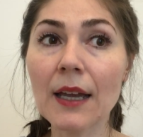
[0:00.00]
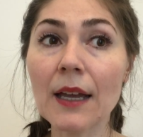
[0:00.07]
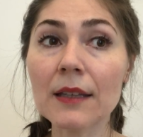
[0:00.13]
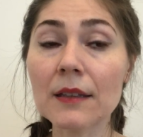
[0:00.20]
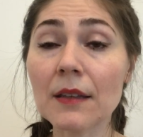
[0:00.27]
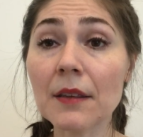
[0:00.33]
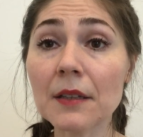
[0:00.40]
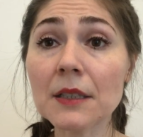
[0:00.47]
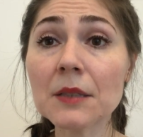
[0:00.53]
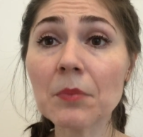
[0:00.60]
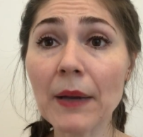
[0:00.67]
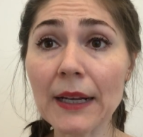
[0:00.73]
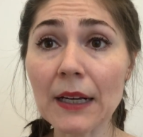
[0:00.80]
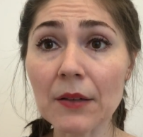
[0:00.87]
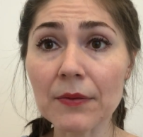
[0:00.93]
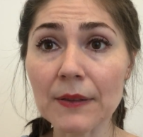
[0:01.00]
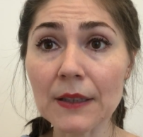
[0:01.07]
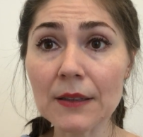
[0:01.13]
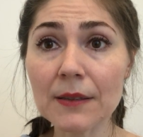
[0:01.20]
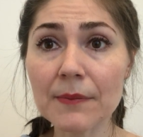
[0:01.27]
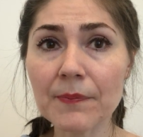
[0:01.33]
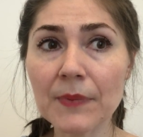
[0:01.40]
And the third
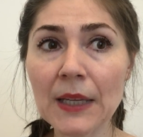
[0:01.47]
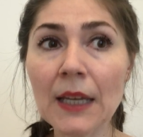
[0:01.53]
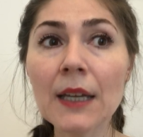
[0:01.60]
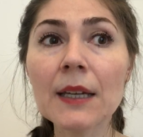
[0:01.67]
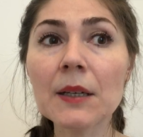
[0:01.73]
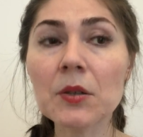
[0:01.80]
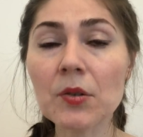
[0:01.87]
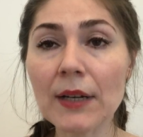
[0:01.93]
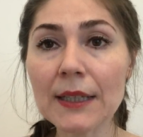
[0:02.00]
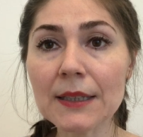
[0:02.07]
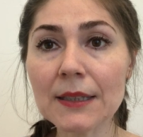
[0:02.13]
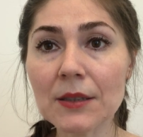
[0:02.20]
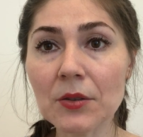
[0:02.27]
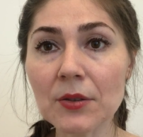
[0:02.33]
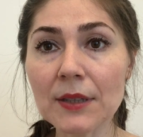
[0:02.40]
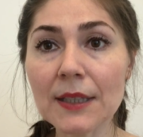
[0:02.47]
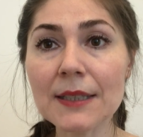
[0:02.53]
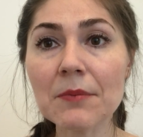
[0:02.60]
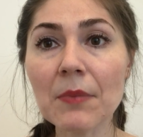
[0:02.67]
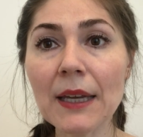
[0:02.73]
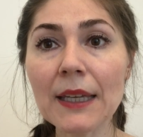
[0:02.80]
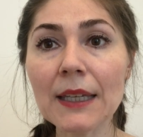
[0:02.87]
benefit, gratitude
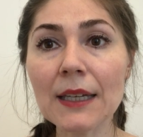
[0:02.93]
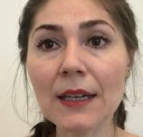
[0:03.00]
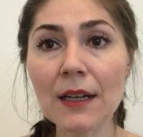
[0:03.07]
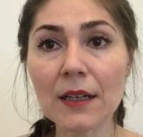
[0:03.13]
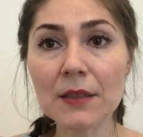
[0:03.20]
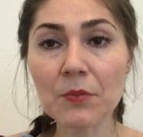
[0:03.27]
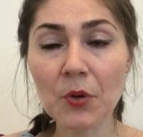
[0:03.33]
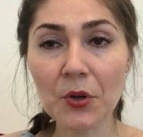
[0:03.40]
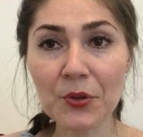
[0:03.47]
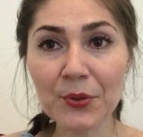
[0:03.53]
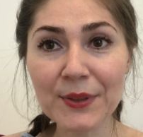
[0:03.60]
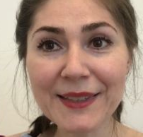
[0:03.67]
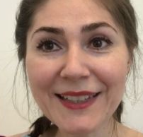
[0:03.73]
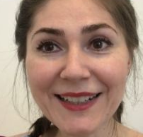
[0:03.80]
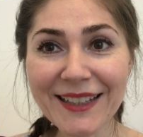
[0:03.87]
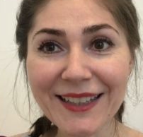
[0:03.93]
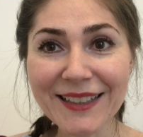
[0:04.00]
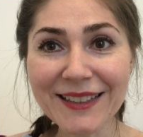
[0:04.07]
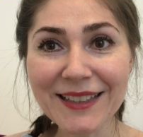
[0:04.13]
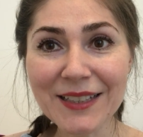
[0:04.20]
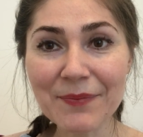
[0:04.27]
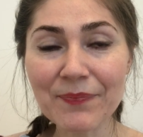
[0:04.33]
is making us more
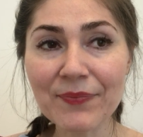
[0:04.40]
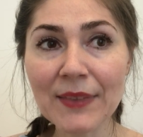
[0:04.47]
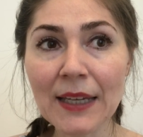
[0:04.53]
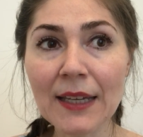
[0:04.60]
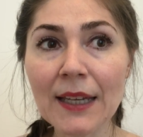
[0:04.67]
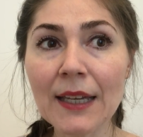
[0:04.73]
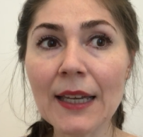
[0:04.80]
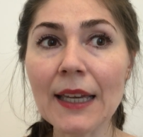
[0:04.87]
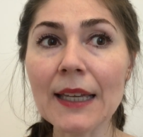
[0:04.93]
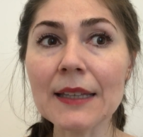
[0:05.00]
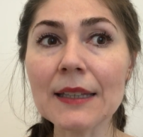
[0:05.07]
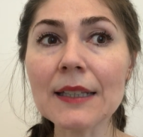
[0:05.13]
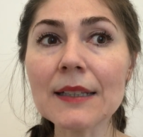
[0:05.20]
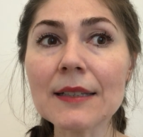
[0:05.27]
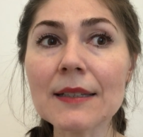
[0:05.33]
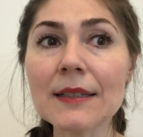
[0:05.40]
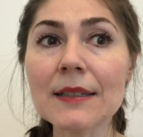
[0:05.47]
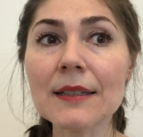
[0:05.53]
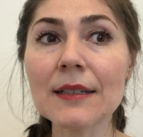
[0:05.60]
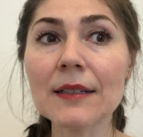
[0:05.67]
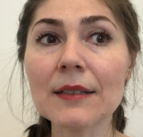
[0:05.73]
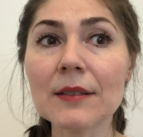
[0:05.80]
resilient. In
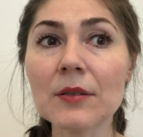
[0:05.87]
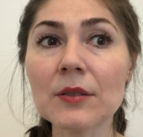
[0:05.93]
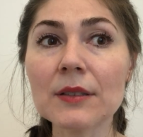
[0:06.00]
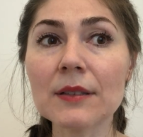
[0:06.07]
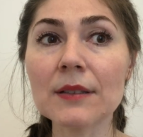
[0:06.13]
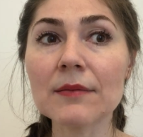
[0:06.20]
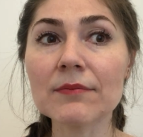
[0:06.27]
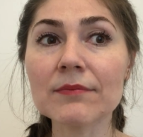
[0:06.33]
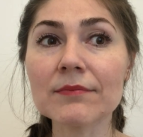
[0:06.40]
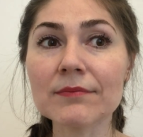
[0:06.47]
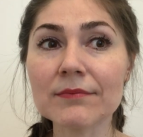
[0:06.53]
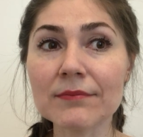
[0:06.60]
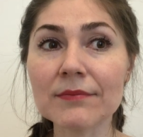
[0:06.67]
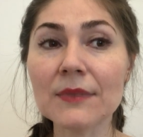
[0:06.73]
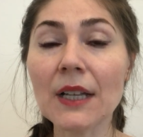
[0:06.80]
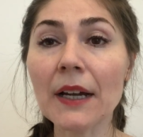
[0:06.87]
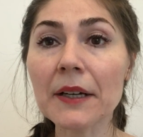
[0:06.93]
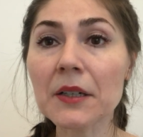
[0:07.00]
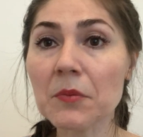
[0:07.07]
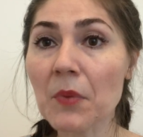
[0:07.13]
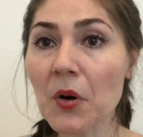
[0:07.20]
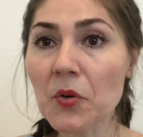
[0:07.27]
this
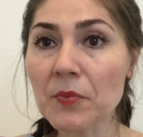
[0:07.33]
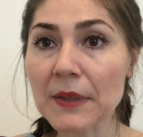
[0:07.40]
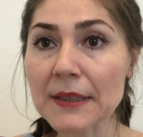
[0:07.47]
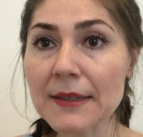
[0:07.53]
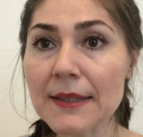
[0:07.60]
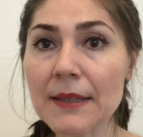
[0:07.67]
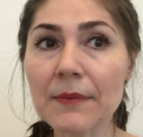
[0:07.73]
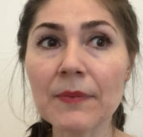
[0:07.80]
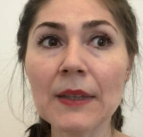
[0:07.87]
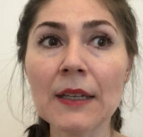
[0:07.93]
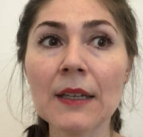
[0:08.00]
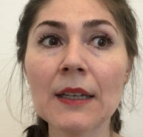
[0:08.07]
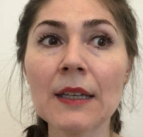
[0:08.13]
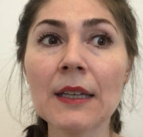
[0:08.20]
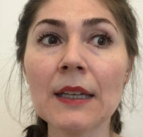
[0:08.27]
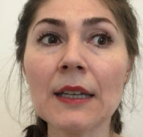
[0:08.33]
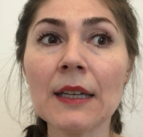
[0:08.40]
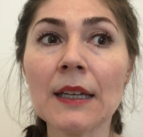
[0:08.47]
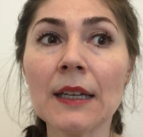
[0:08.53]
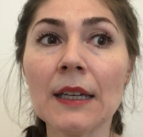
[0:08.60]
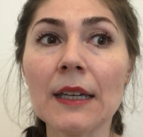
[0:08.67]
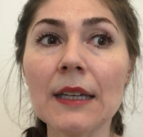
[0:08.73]
dire moment,
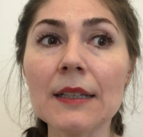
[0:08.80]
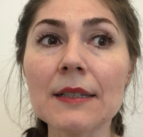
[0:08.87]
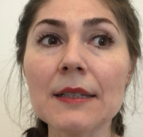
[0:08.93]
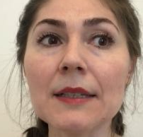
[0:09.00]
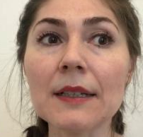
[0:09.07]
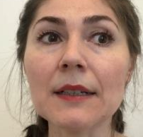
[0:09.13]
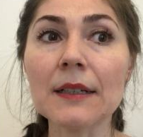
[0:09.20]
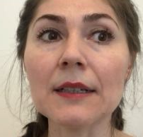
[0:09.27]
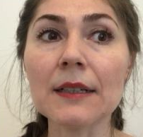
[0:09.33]
it's